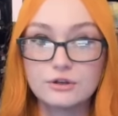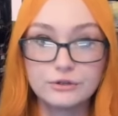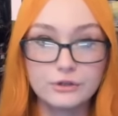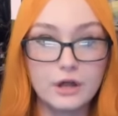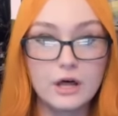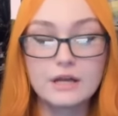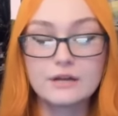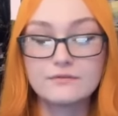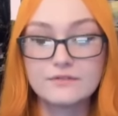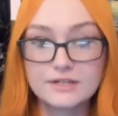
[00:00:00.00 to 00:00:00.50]
a
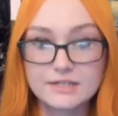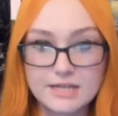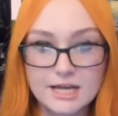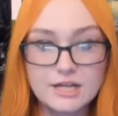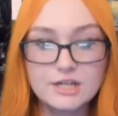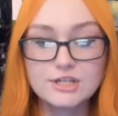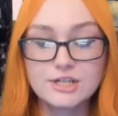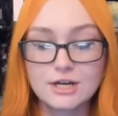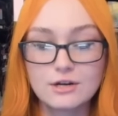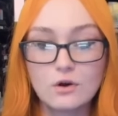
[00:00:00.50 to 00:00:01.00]
lot of
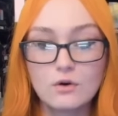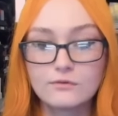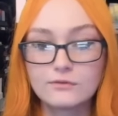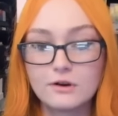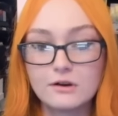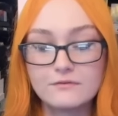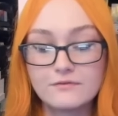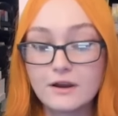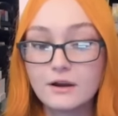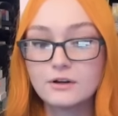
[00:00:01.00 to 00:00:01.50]
attention
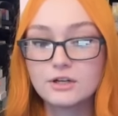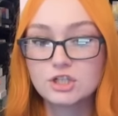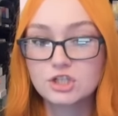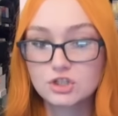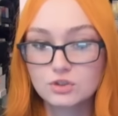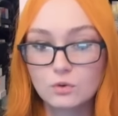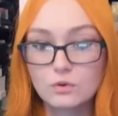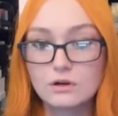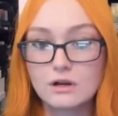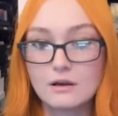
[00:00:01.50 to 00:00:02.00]
over a very
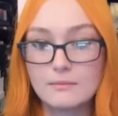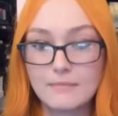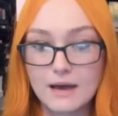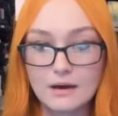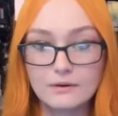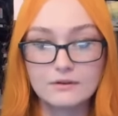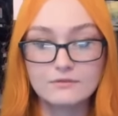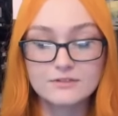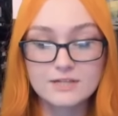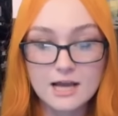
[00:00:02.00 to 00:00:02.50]
short
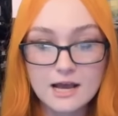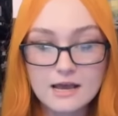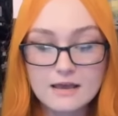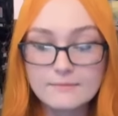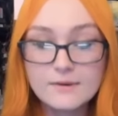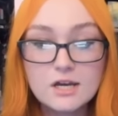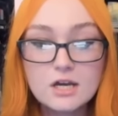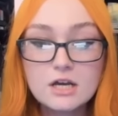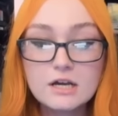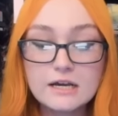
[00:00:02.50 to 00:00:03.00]
amount of time.